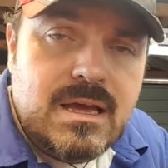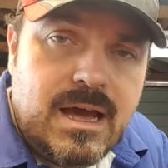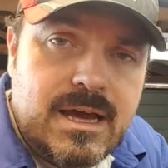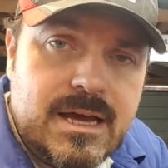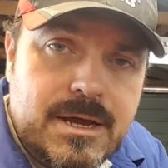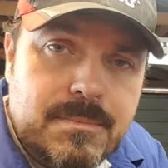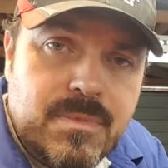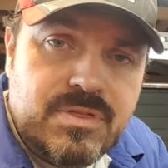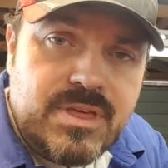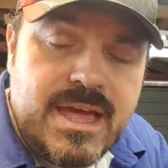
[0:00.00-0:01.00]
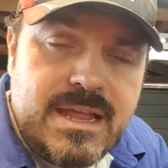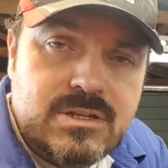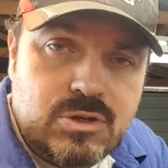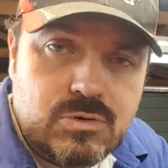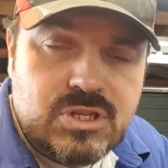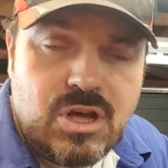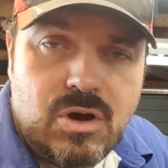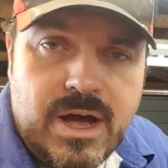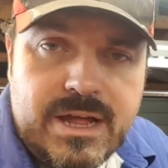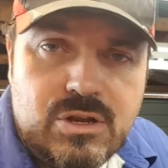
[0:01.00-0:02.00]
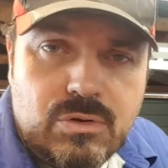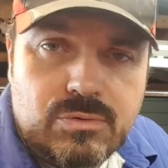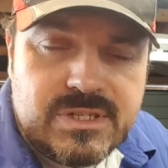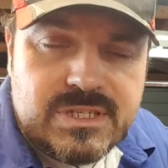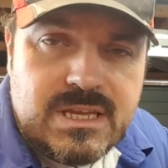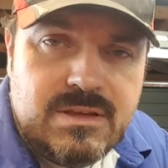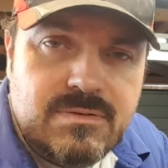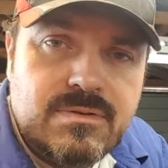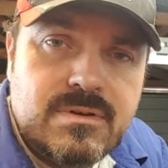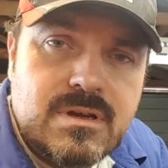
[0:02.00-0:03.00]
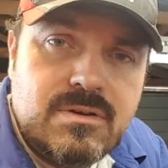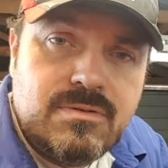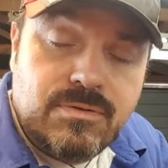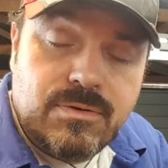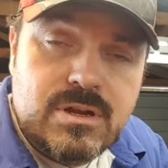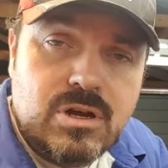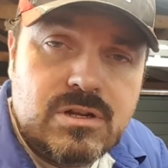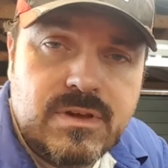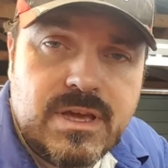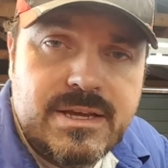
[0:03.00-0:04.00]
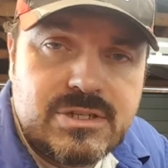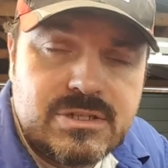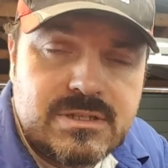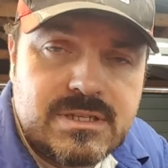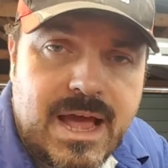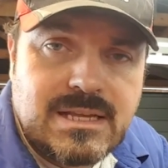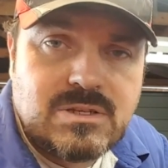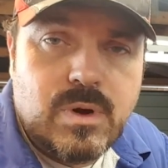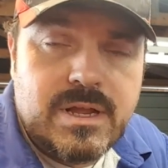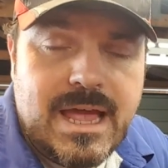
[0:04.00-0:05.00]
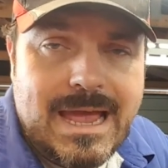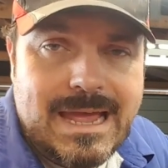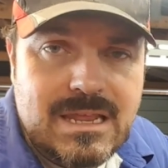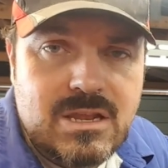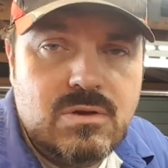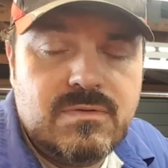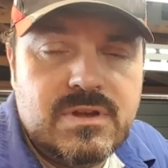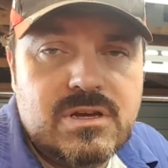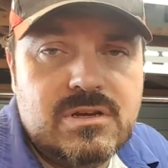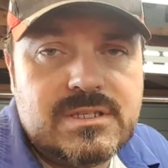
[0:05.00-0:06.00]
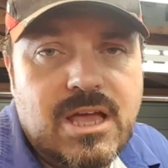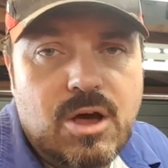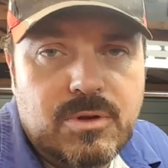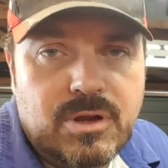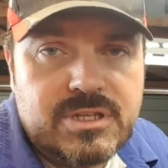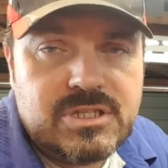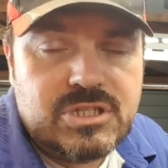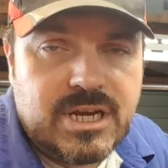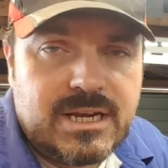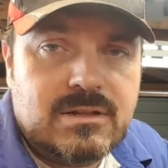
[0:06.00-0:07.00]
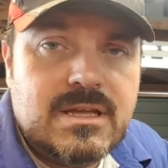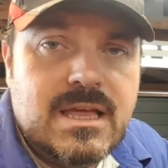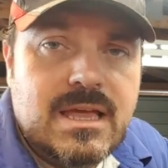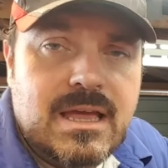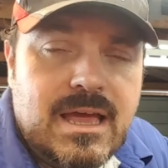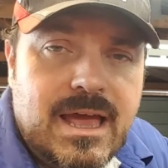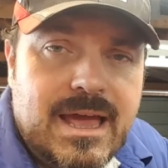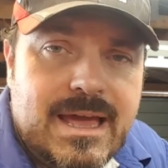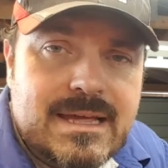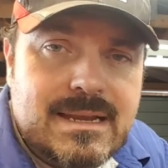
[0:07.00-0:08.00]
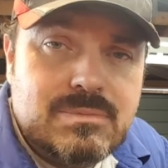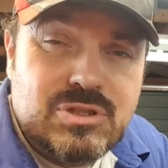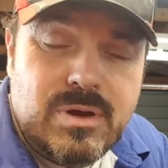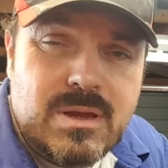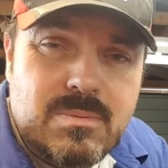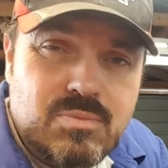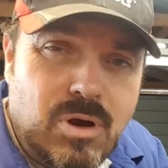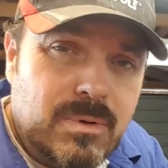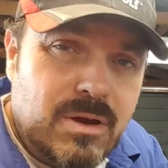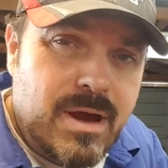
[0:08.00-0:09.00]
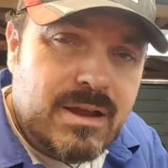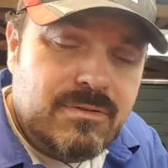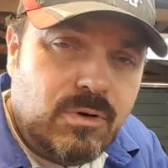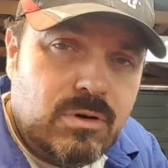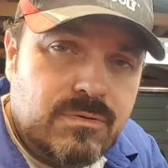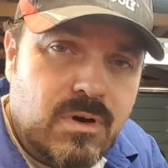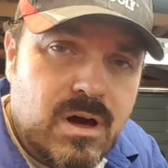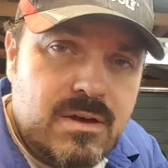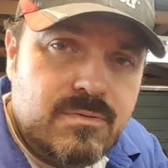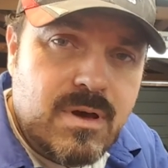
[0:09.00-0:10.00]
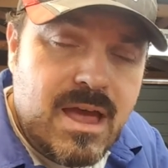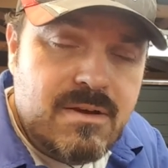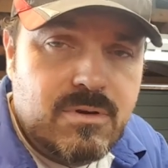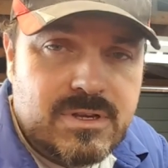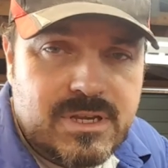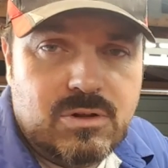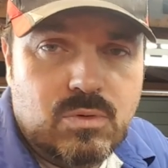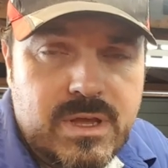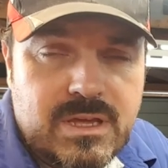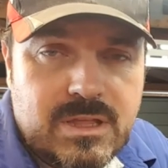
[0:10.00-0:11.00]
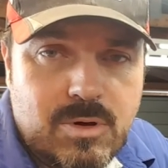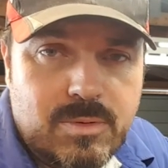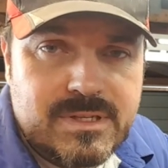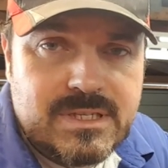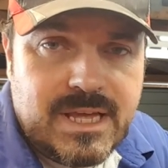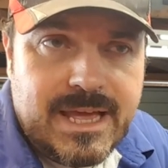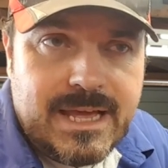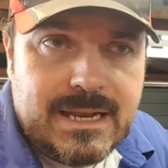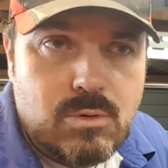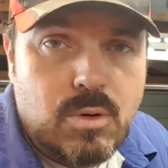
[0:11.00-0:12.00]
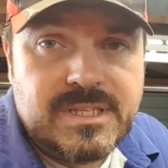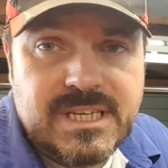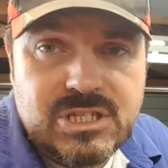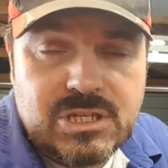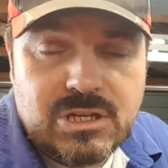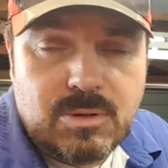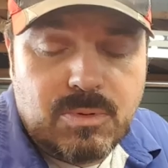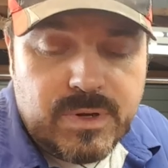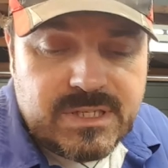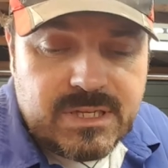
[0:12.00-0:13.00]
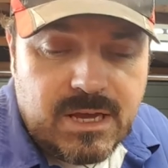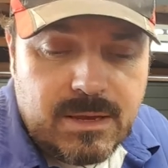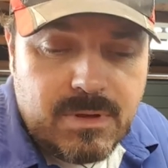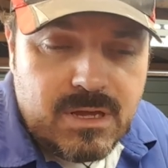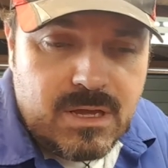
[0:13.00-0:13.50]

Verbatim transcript: then do so and you'll receive free notifications as and when any new videos get uploaded to the channel. And I'm doing probably around 4 or 5 every single week at the moment, and I won't be teaching in a couple of weeks' time,